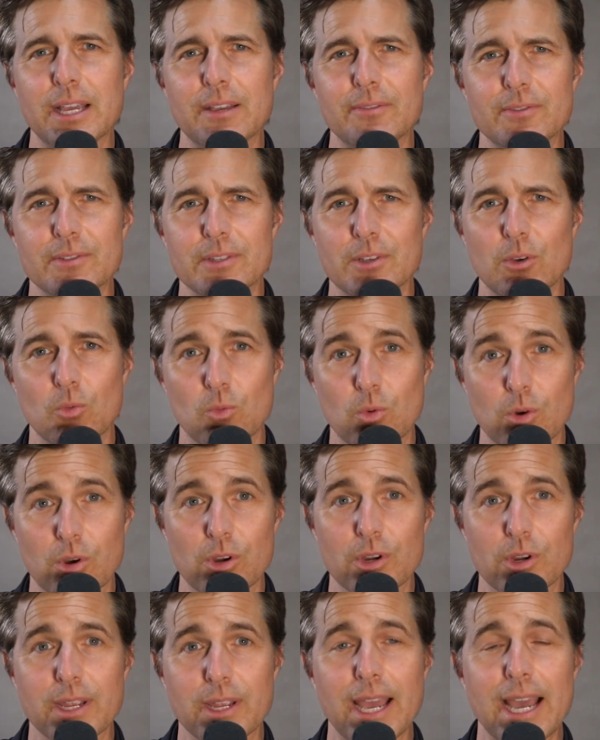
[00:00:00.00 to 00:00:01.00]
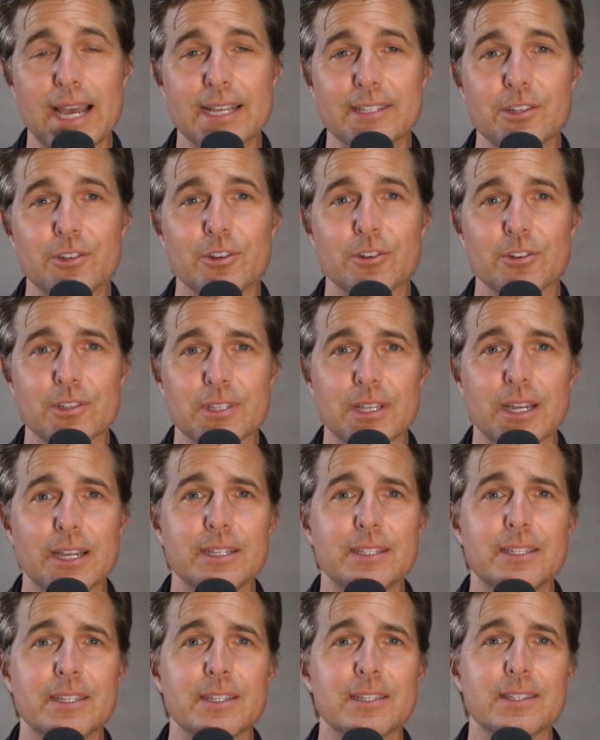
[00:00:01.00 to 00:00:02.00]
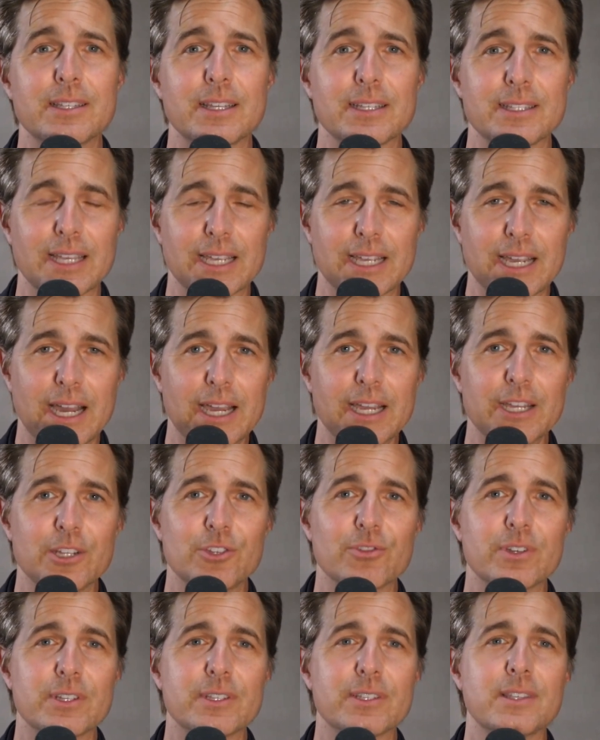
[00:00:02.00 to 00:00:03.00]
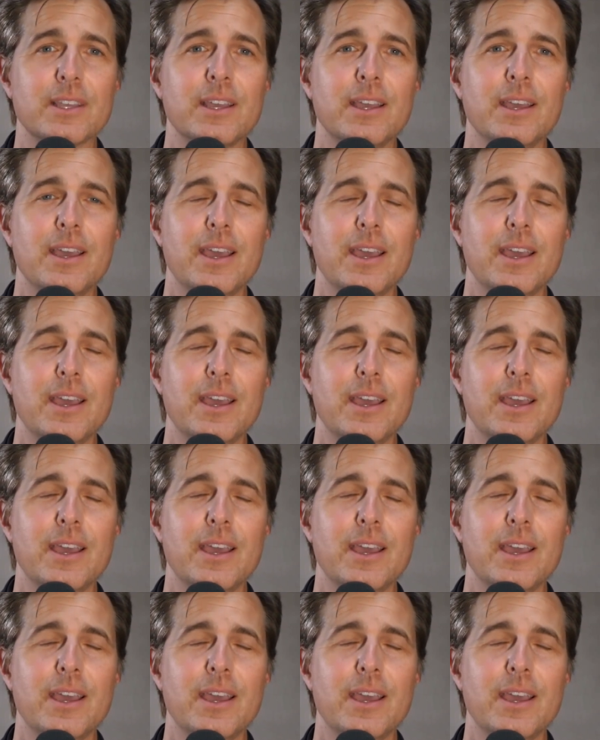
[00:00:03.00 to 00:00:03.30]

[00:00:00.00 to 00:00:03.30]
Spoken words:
life's work as a neuroscientist, a psychiatrist,